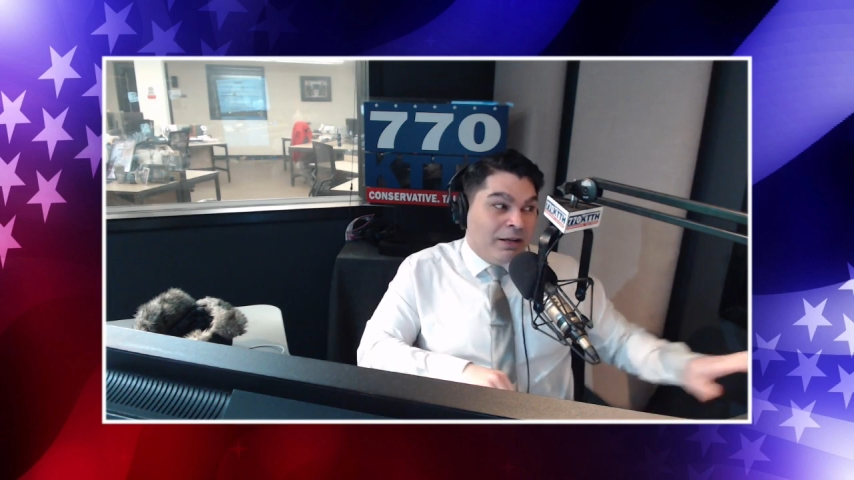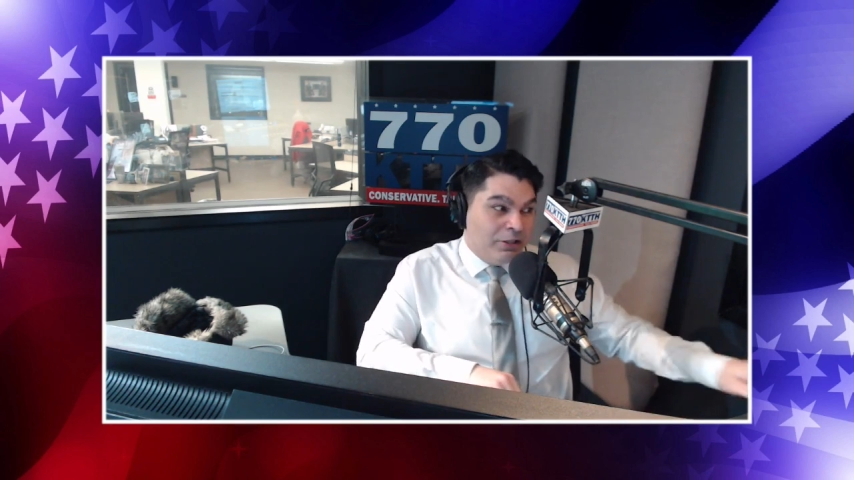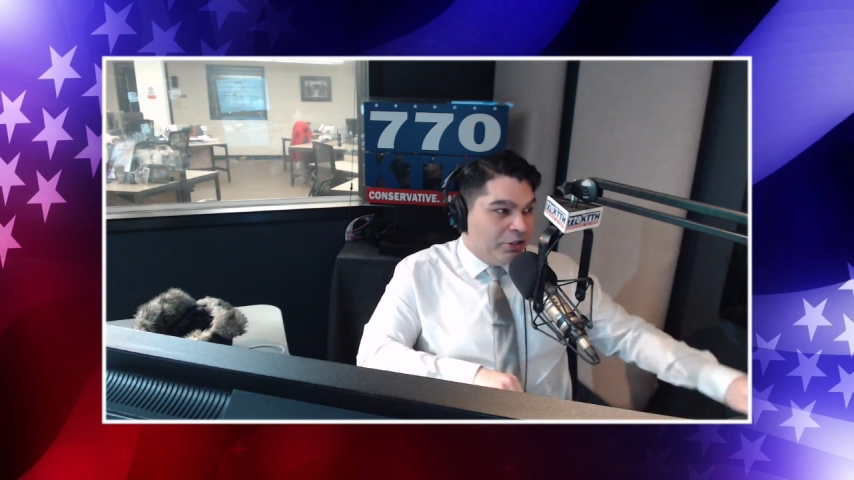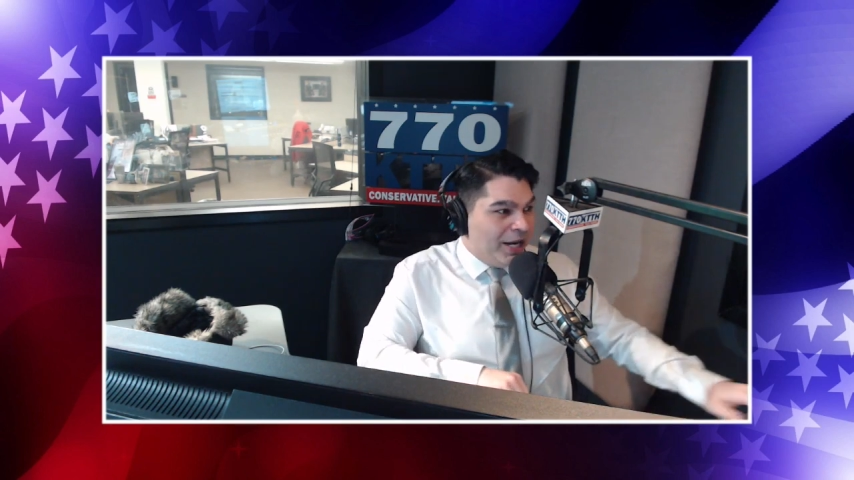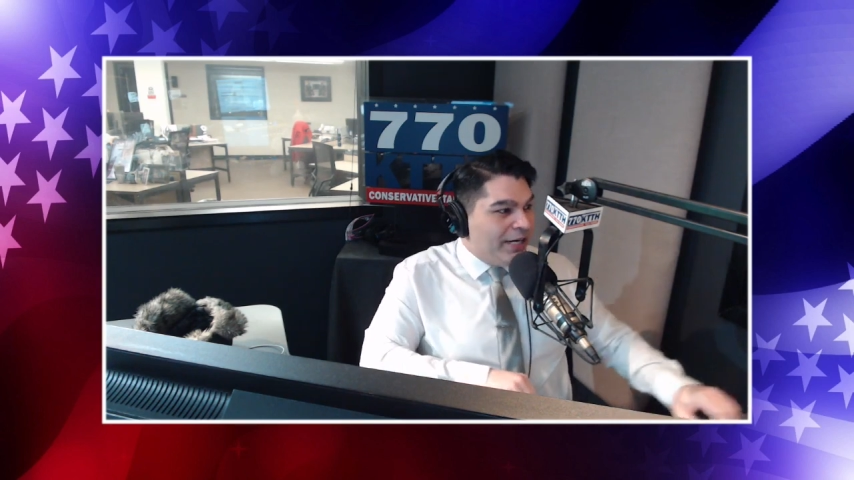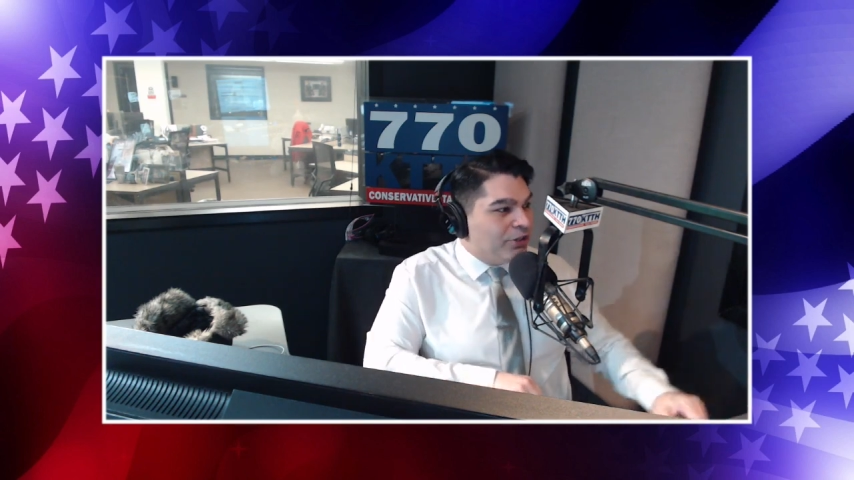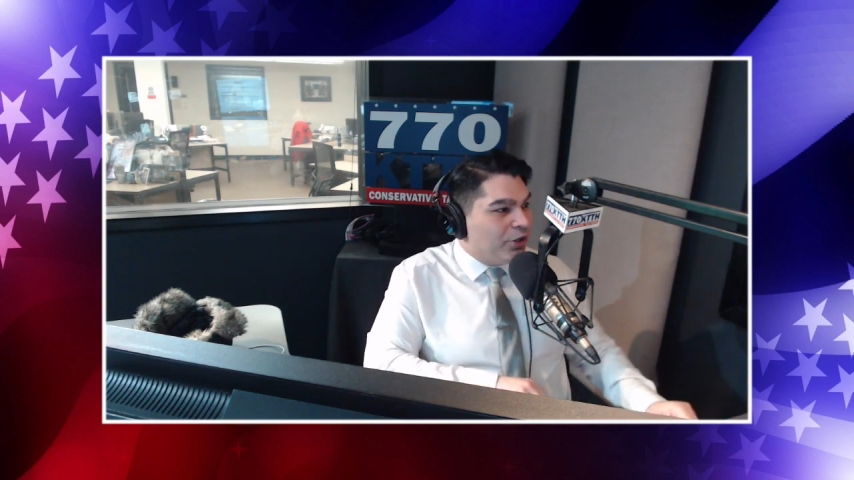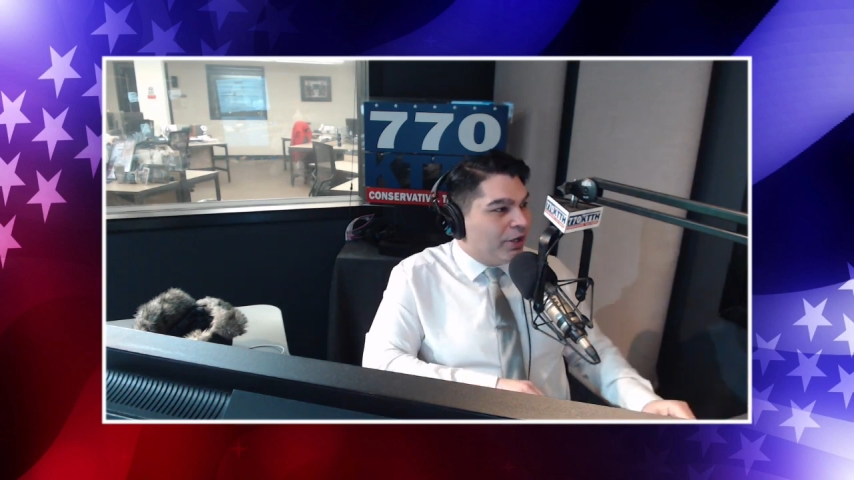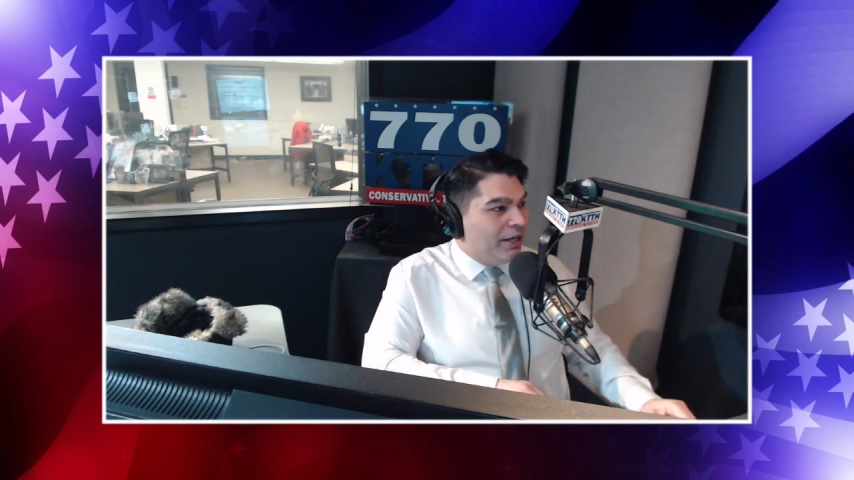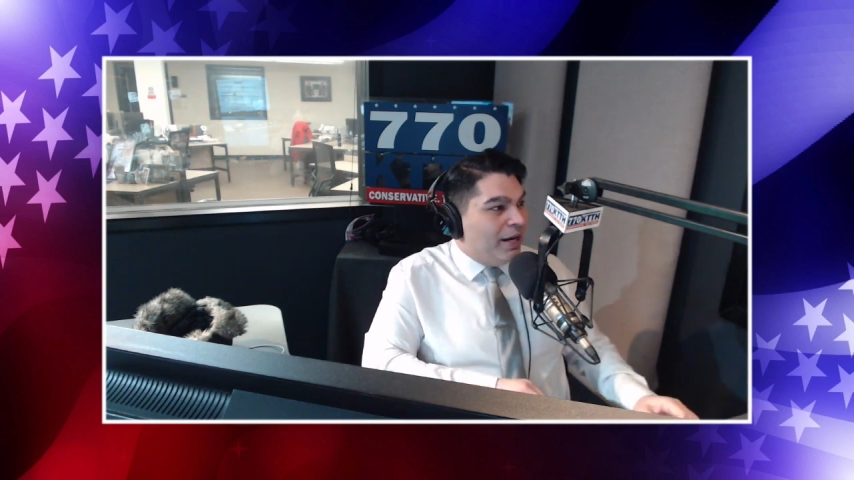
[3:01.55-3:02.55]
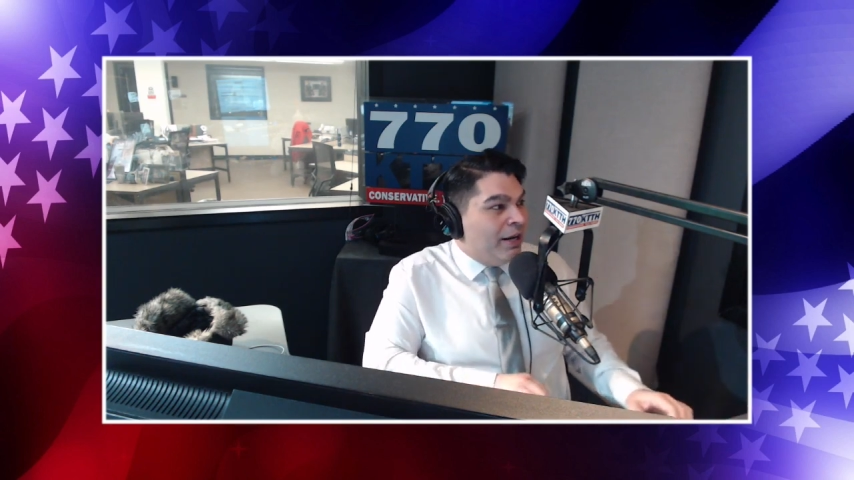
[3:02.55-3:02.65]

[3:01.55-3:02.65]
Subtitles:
like Jenny Durkin,